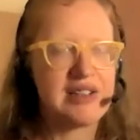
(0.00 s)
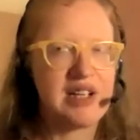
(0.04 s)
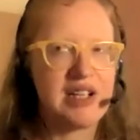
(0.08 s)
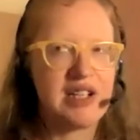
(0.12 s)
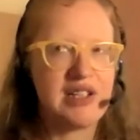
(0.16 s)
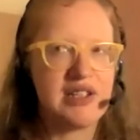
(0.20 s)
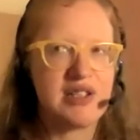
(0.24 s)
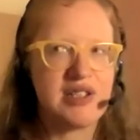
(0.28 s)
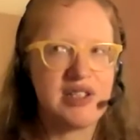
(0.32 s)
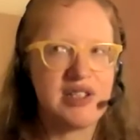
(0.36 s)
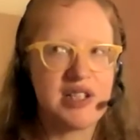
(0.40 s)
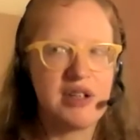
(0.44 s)

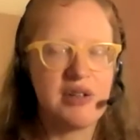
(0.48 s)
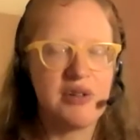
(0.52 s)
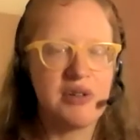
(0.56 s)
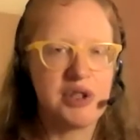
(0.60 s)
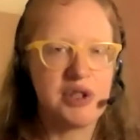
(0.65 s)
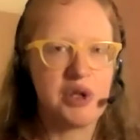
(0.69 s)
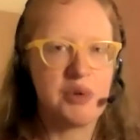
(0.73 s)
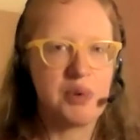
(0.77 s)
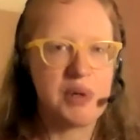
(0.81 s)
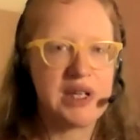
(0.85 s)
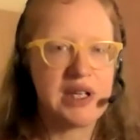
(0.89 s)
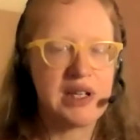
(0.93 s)
is still
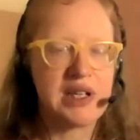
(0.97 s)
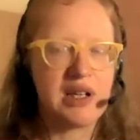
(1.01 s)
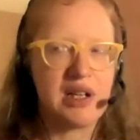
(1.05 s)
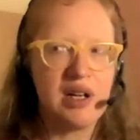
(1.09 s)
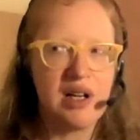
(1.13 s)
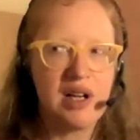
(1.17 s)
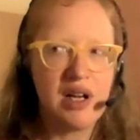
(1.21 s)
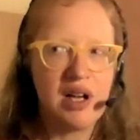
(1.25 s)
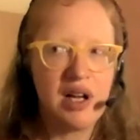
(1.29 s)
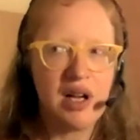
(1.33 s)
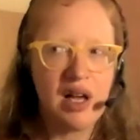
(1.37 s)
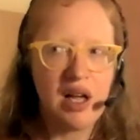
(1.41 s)
doing
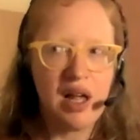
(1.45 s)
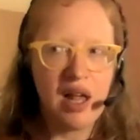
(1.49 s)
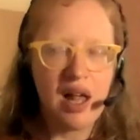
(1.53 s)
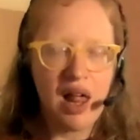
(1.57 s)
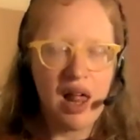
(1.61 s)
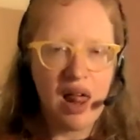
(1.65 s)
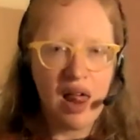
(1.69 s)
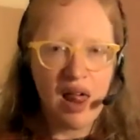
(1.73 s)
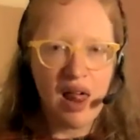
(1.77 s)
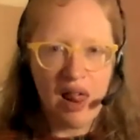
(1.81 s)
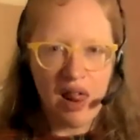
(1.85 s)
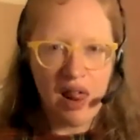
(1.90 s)

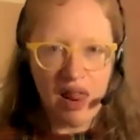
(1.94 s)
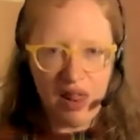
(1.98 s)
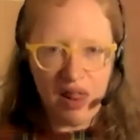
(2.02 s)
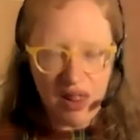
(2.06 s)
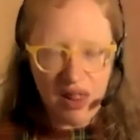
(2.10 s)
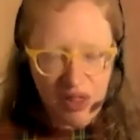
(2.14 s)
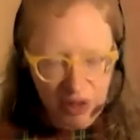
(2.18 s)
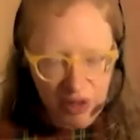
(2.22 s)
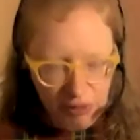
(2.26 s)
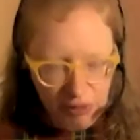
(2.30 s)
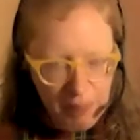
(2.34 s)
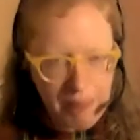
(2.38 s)

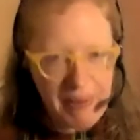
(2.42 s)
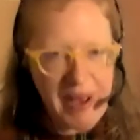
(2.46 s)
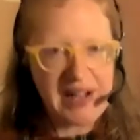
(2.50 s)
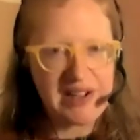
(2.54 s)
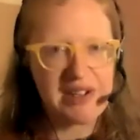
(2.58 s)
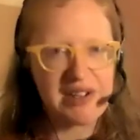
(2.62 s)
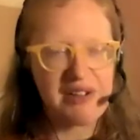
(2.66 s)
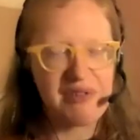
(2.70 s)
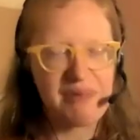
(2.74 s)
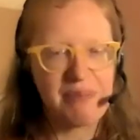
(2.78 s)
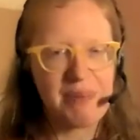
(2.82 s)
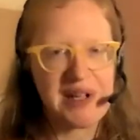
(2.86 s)
the
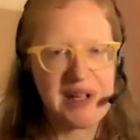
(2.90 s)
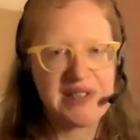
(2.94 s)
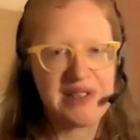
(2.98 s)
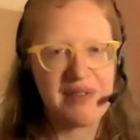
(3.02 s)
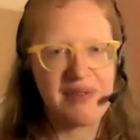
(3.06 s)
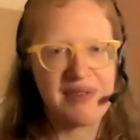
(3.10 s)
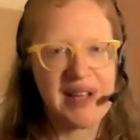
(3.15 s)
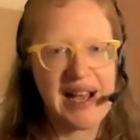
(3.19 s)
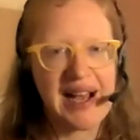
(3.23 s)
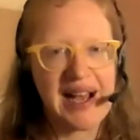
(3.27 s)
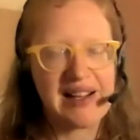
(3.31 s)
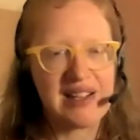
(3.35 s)
repetitive bits of
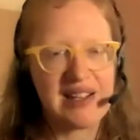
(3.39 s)
that,